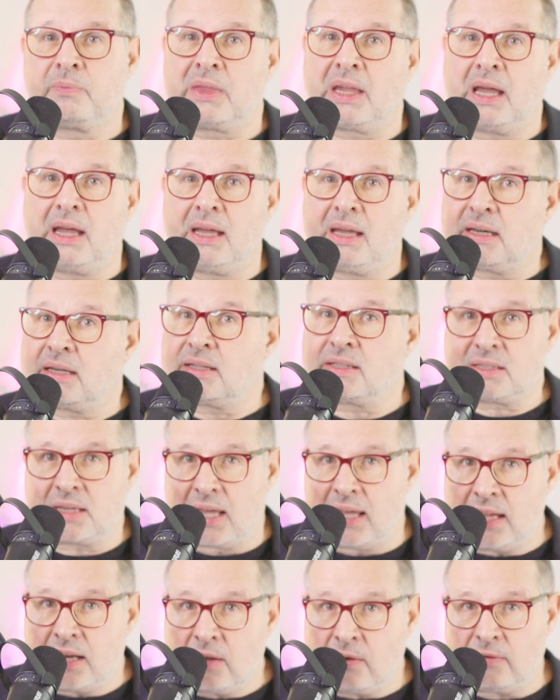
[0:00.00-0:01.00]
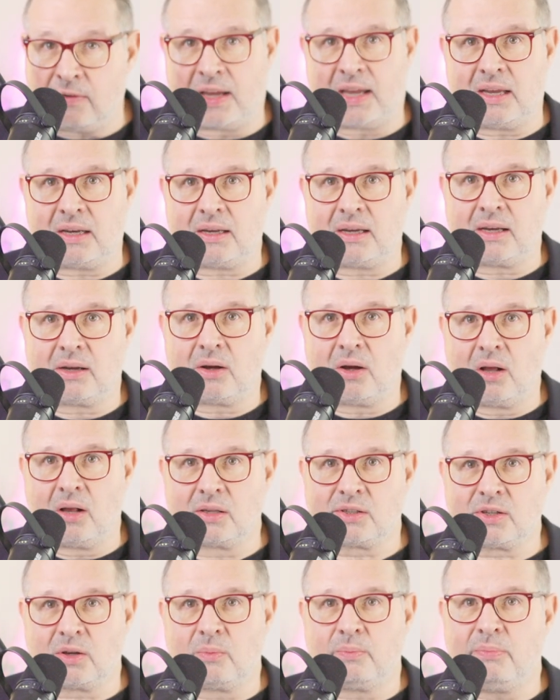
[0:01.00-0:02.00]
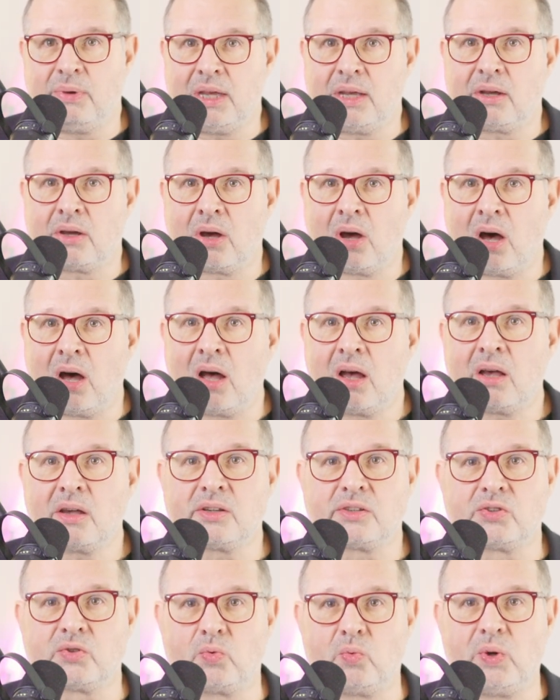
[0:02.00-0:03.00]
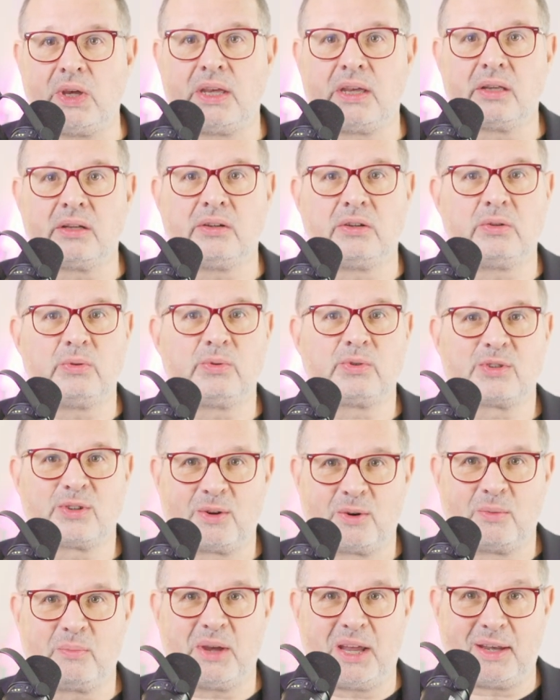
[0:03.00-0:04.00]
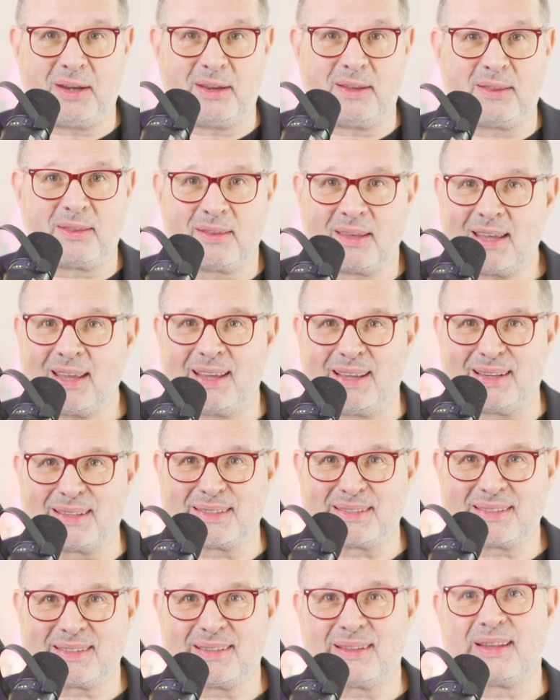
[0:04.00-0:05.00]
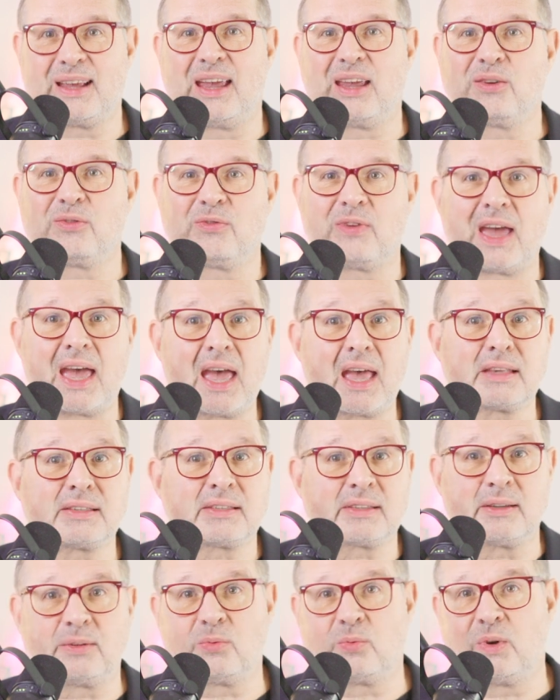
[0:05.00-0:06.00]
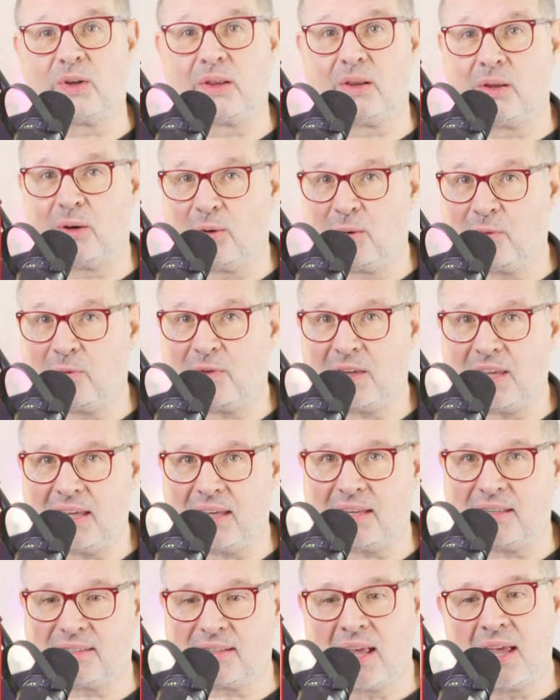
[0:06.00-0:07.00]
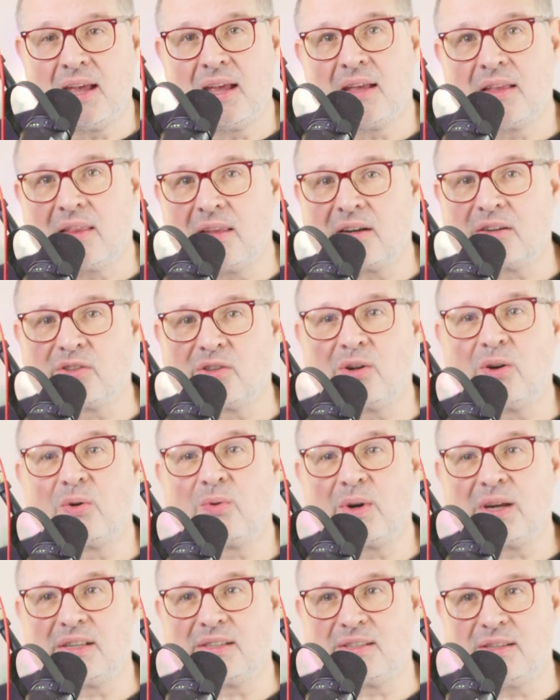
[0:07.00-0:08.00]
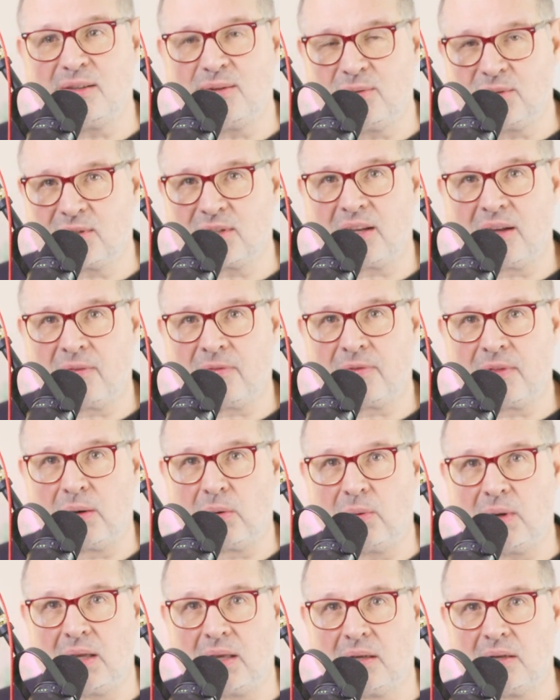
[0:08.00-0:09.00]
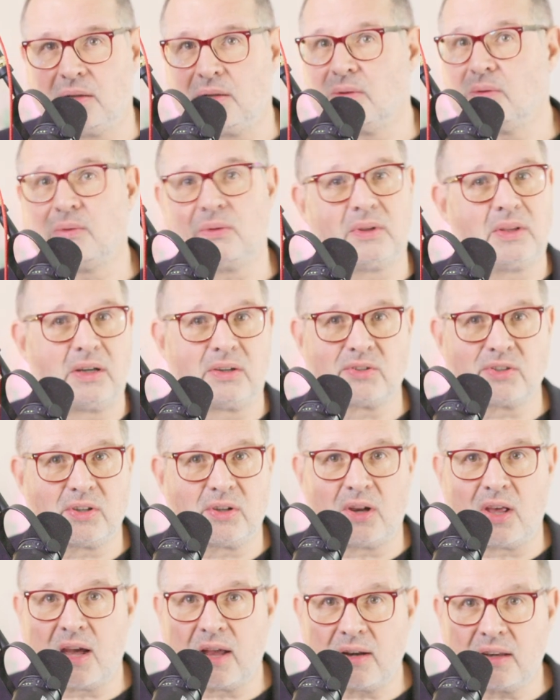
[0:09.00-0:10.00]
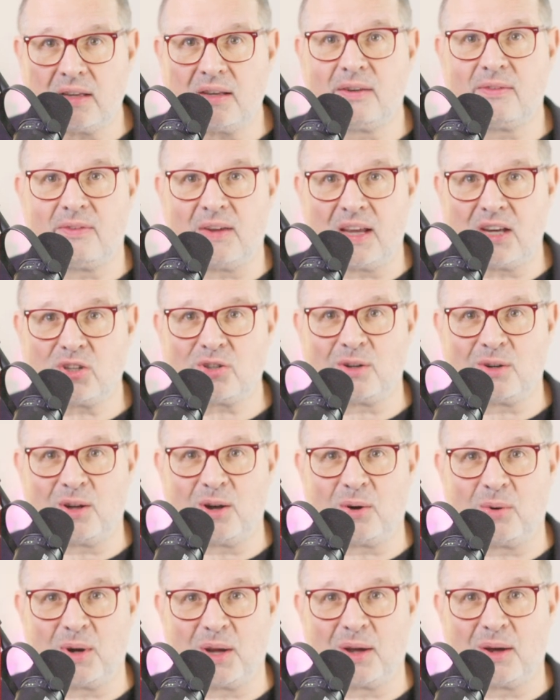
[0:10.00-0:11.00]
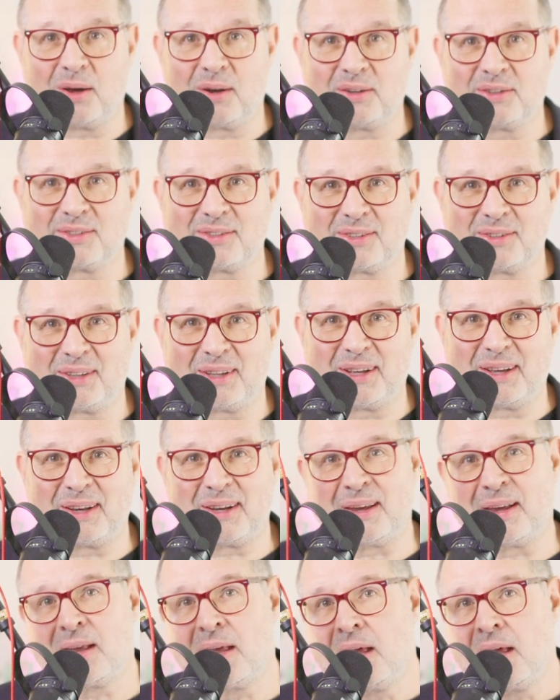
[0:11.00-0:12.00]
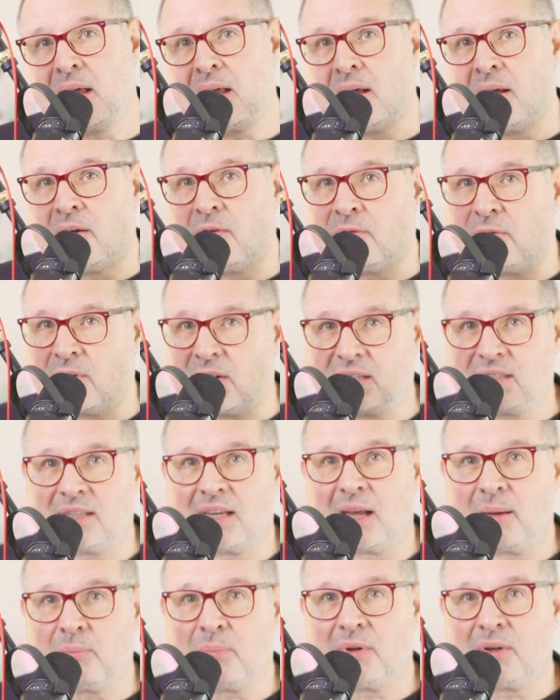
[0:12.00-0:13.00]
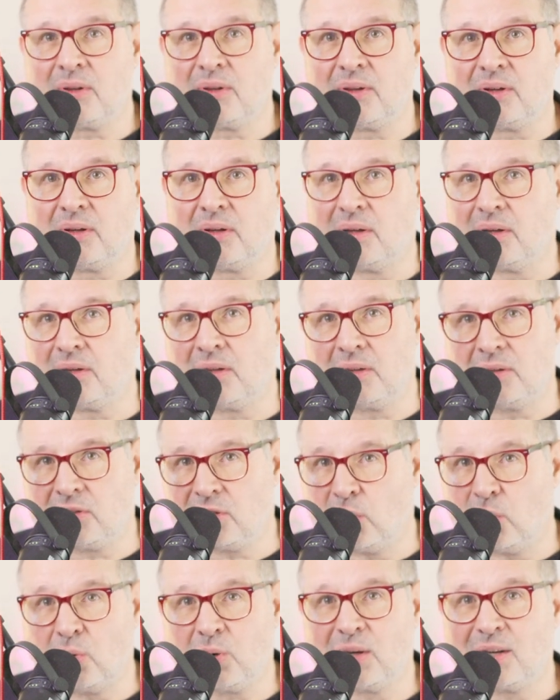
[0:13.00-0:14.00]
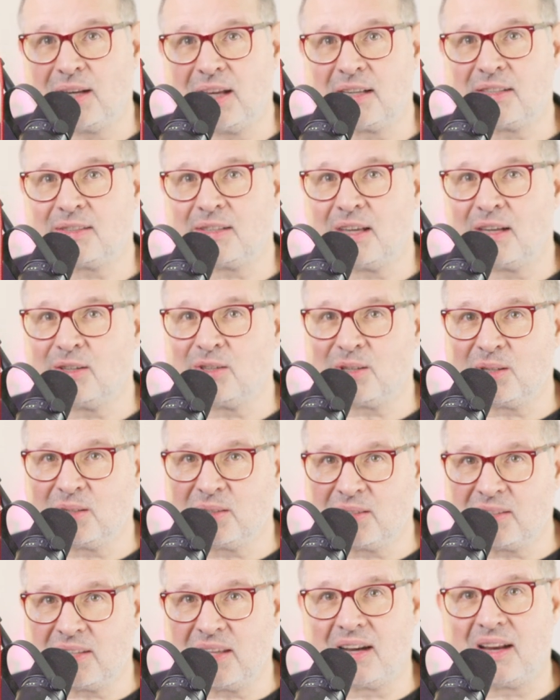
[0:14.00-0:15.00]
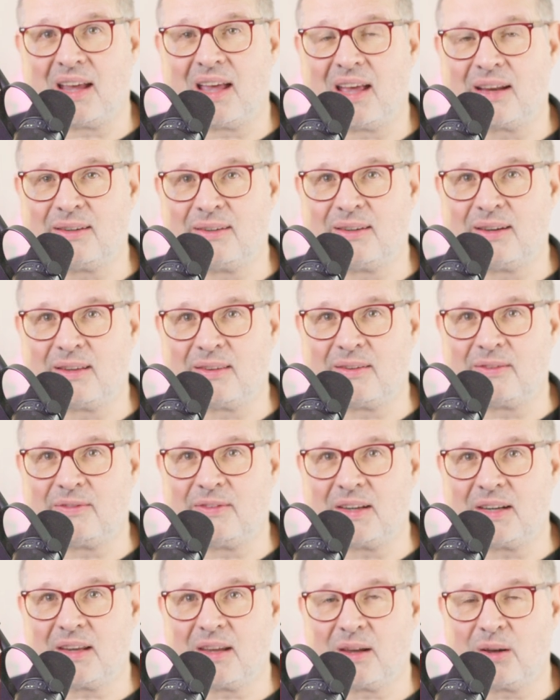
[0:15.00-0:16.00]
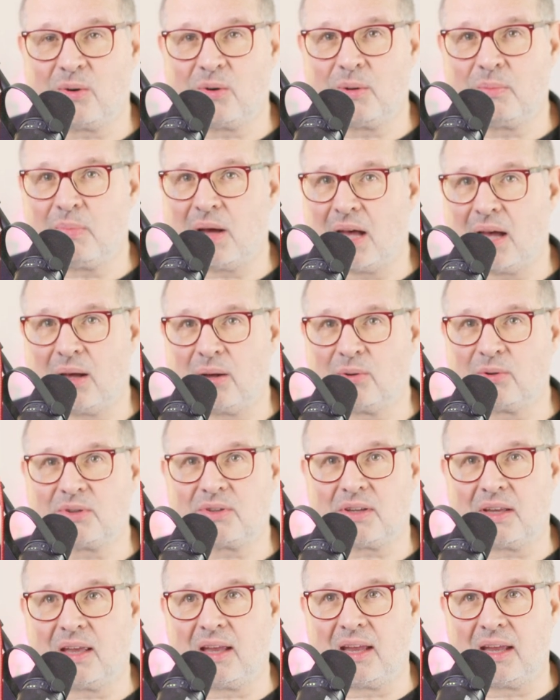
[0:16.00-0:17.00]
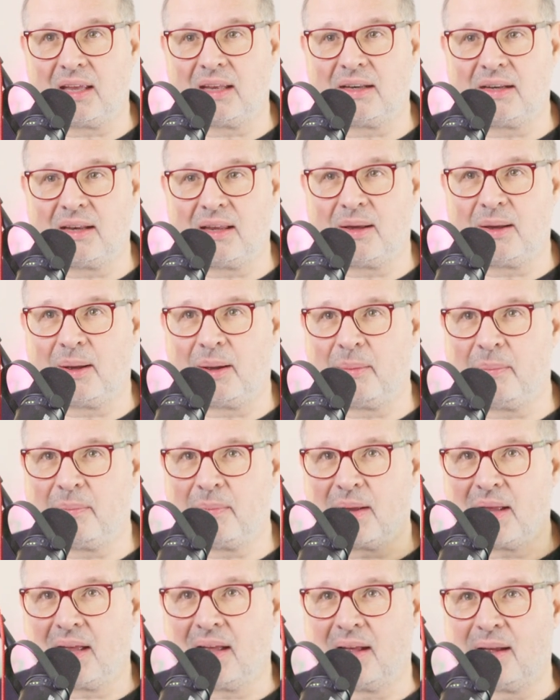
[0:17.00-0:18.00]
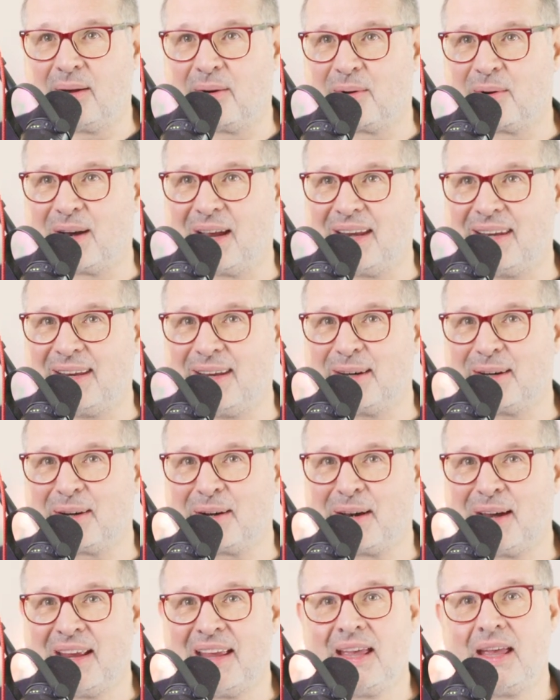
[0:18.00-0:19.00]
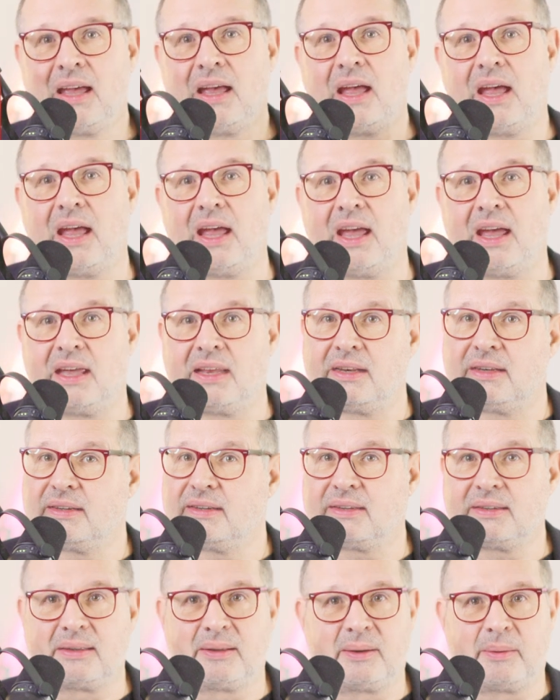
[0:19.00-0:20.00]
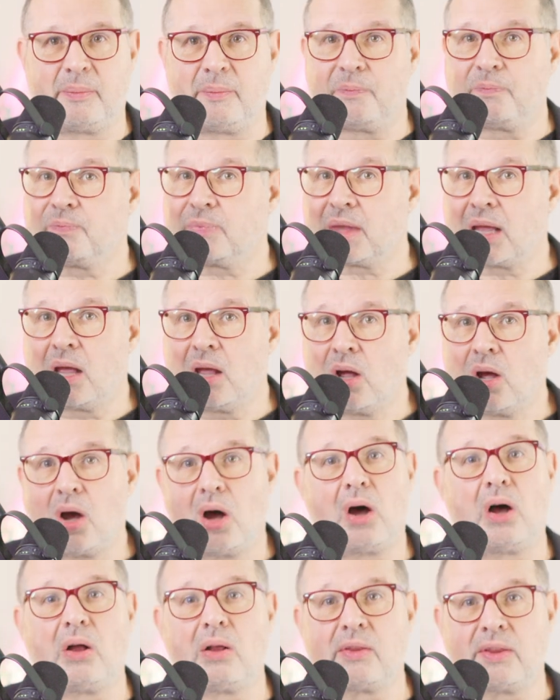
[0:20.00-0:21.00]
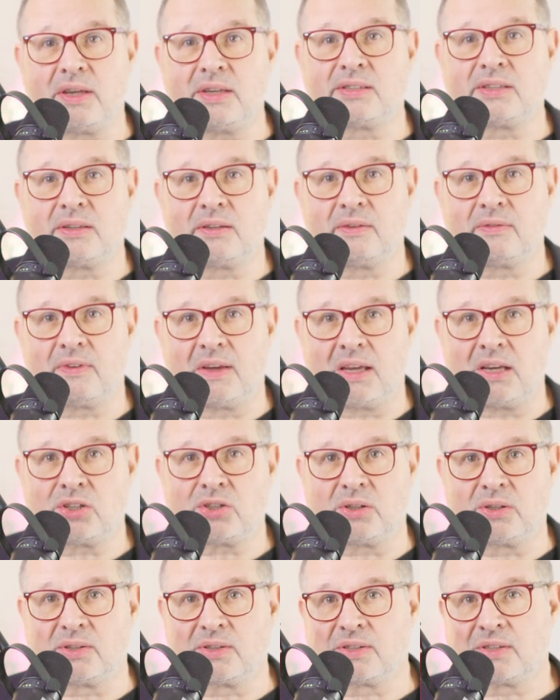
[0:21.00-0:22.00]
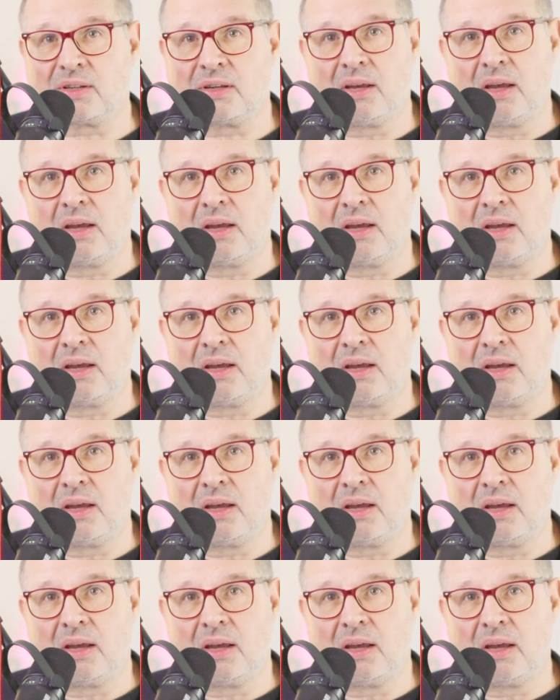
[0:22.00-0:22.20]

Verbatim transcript: It is innovating also because we can do so many things like fast and with low fees. There's always new stuff that we can do, and there's a lot of innovation going on on Solana. For example, the, the token extensions that I had another video about and um, uh, right here, and um, all these innovations.